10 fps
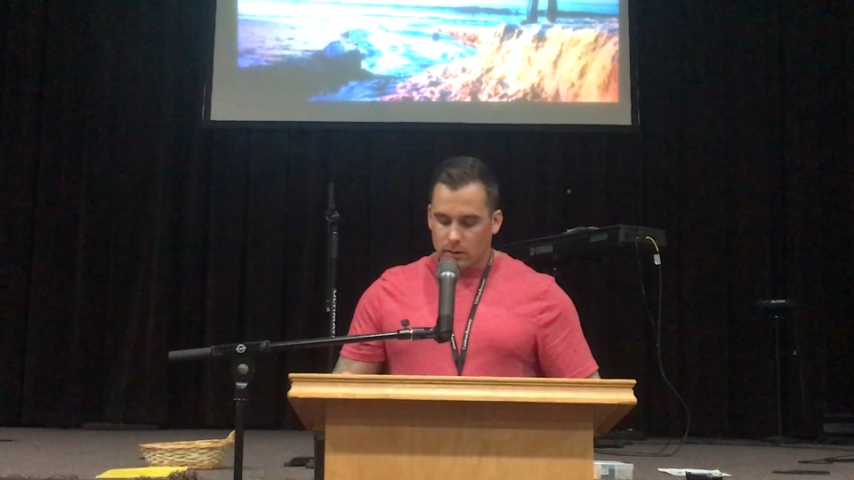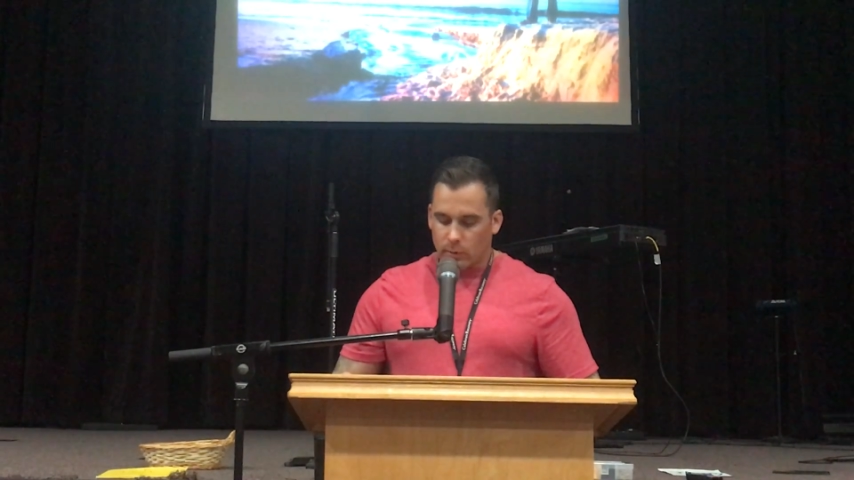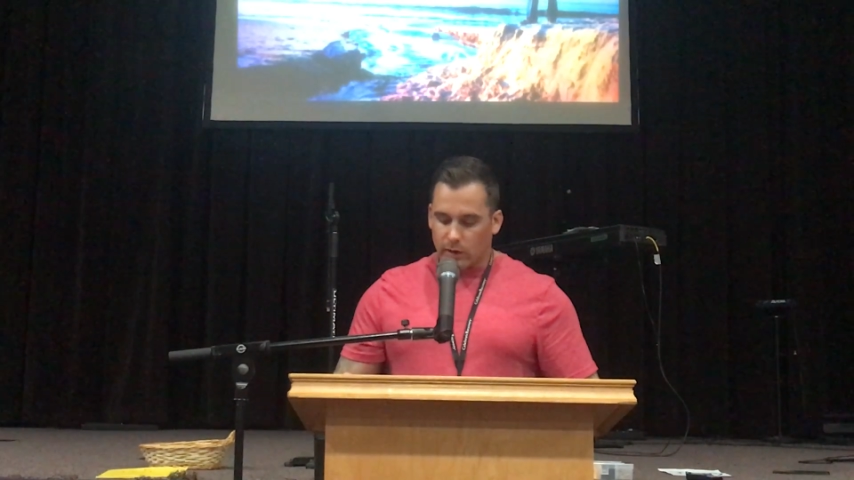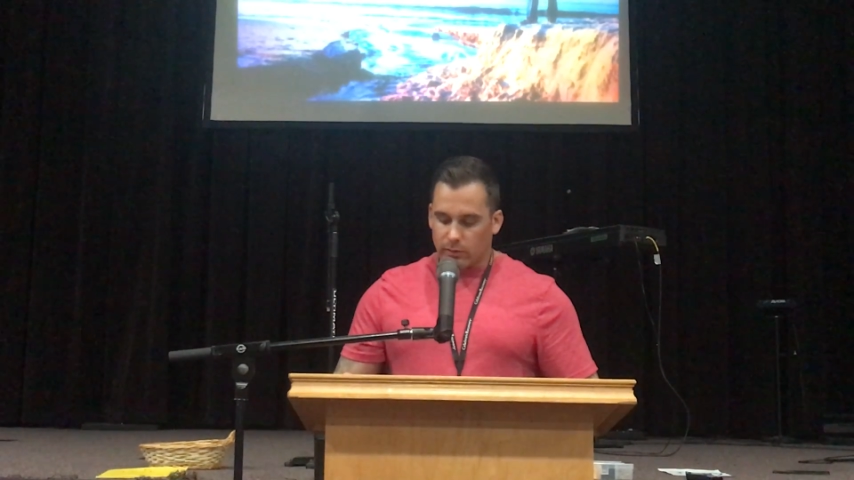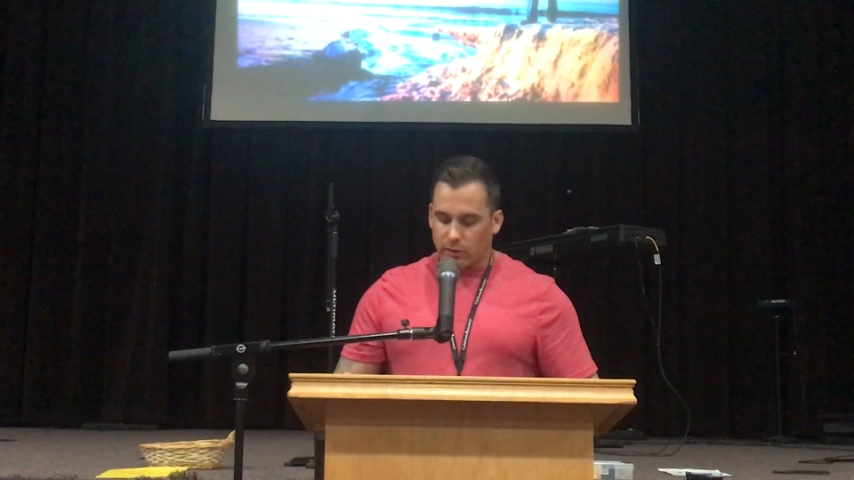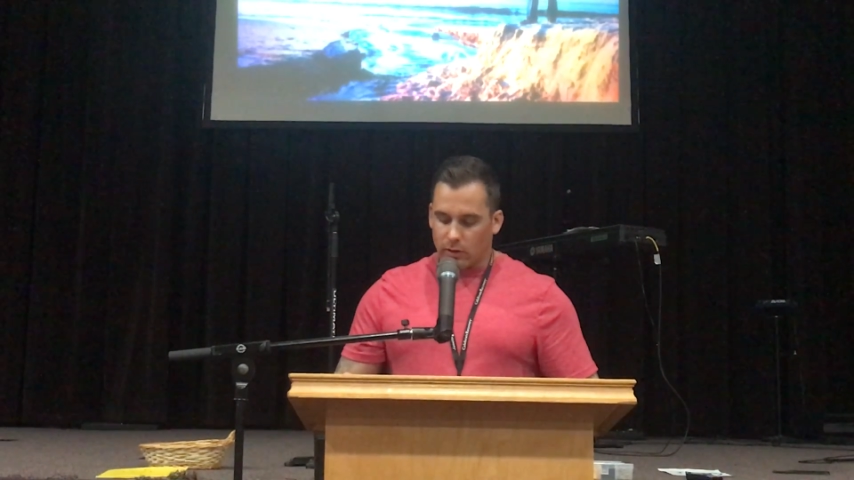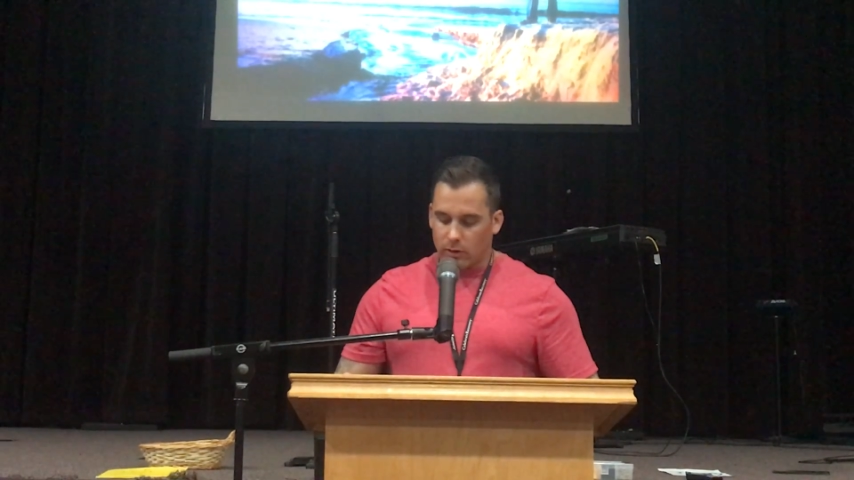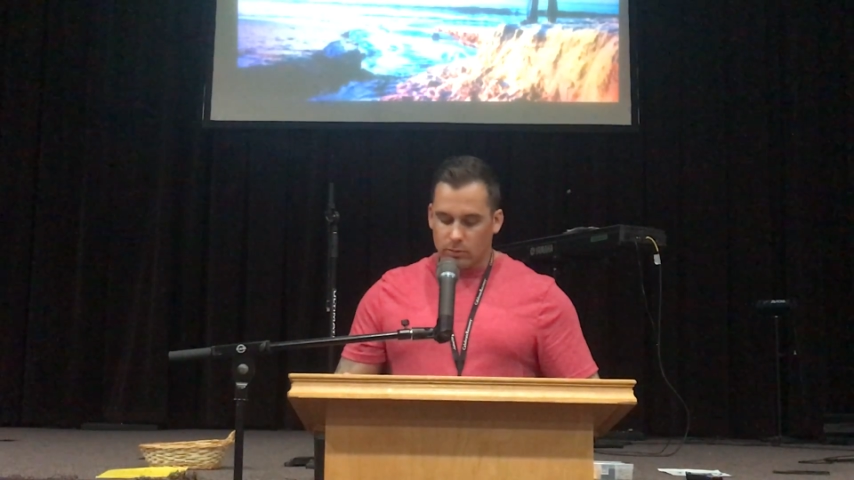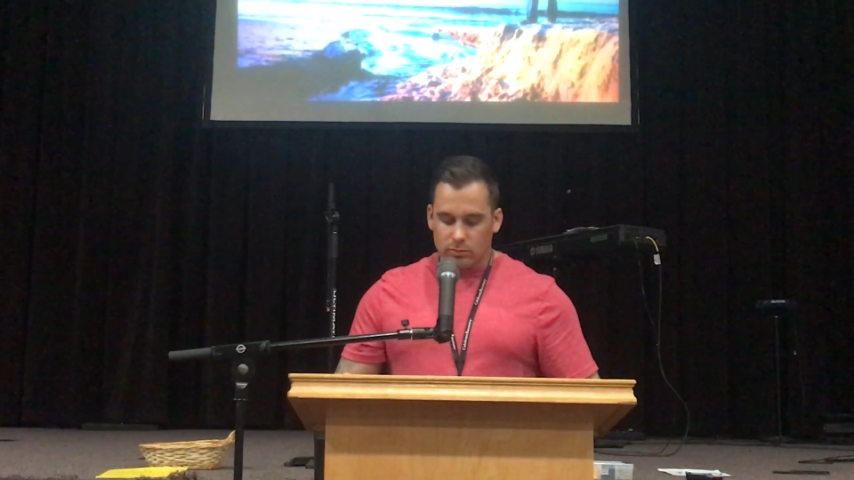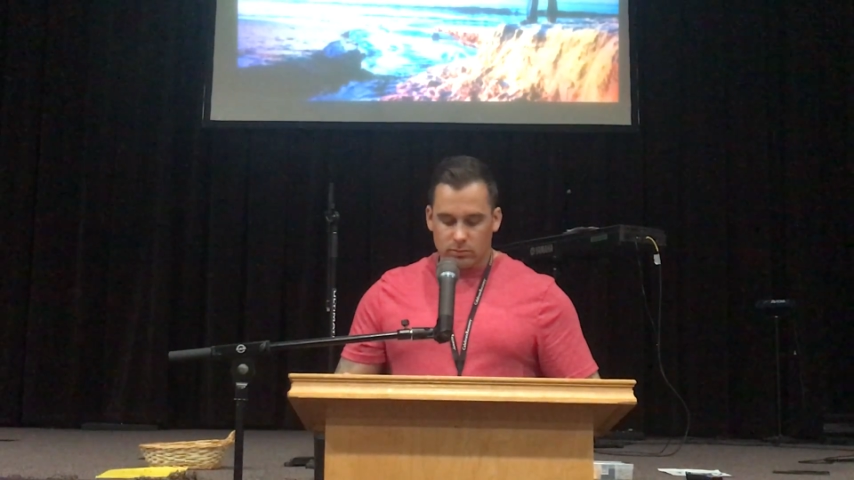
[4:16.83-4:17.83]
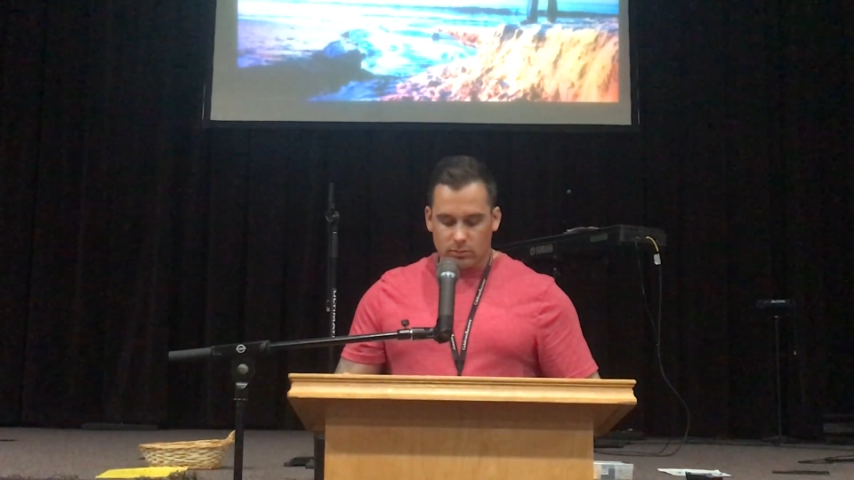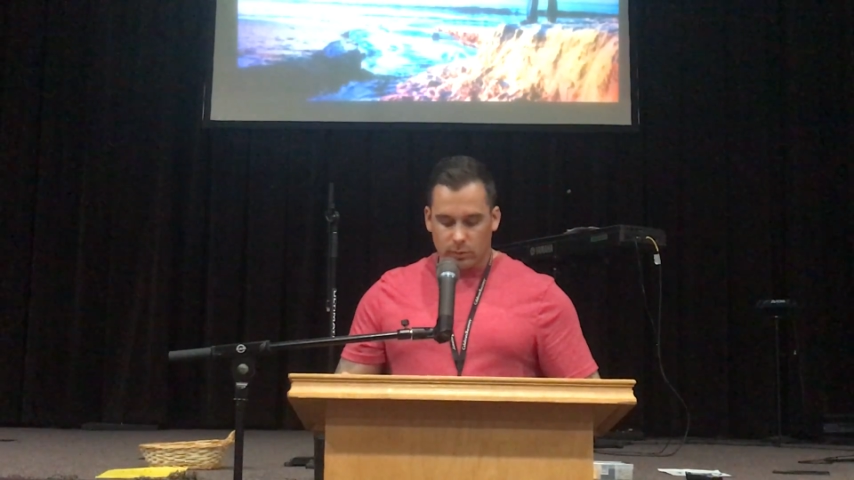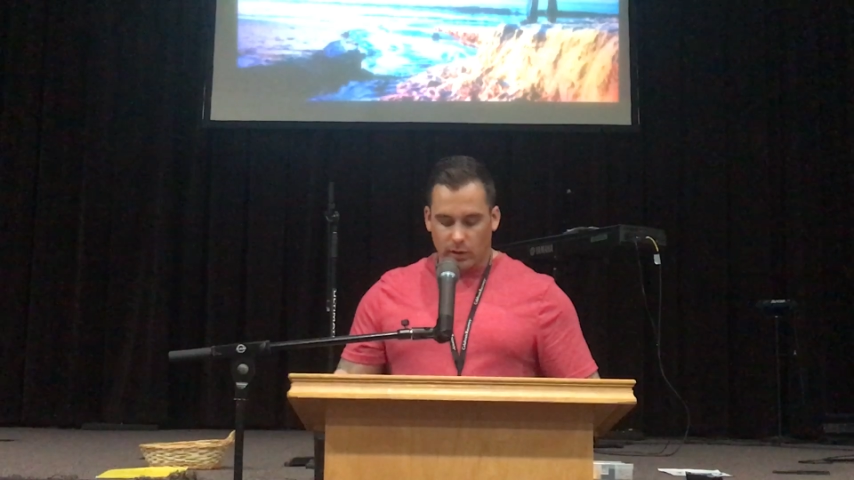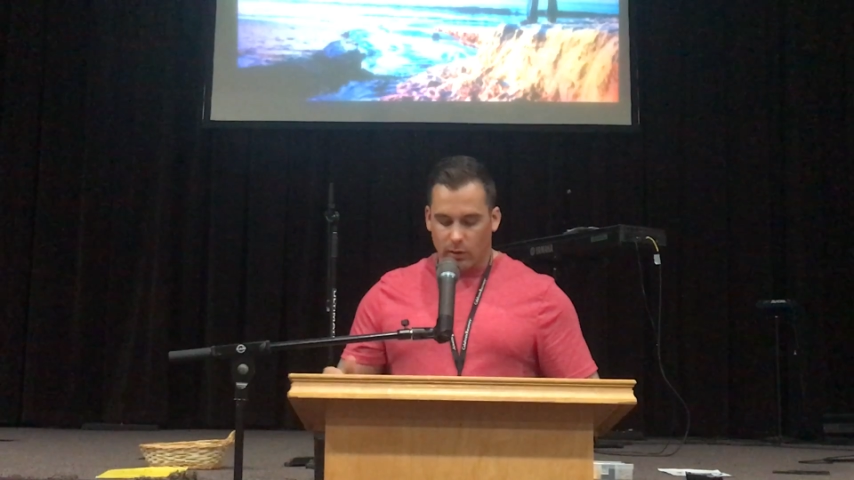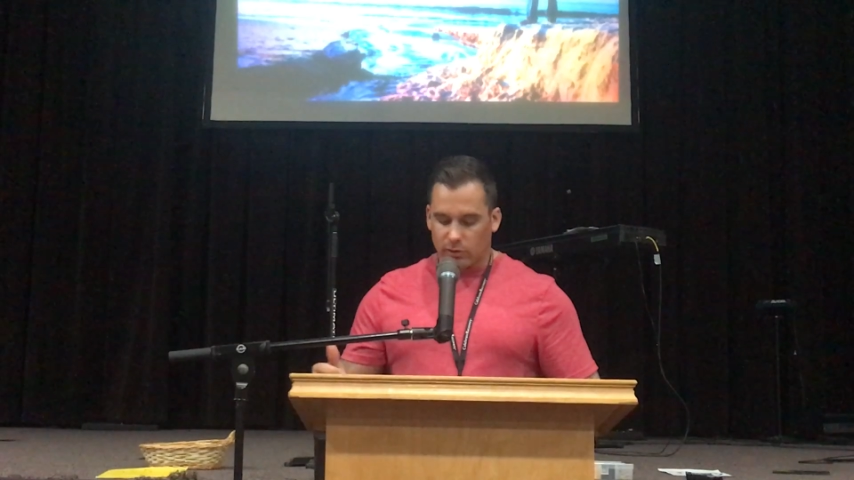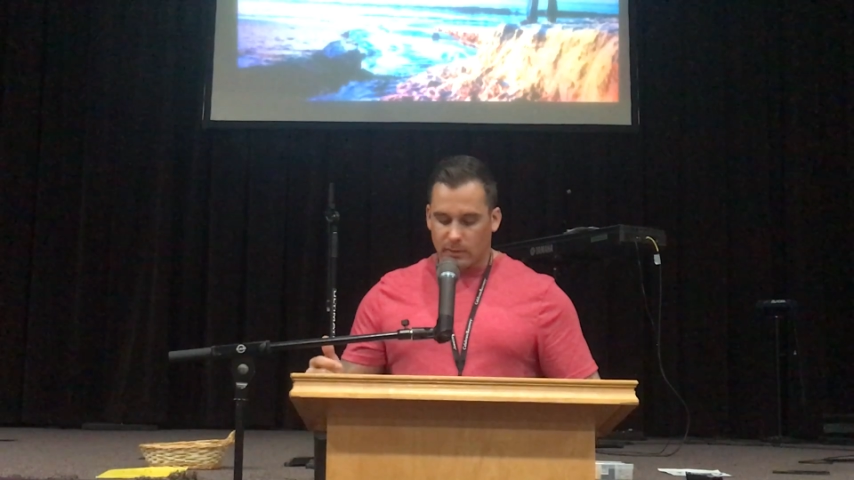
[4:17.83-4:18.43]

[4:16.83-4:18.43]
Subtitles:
When he was home, we'd always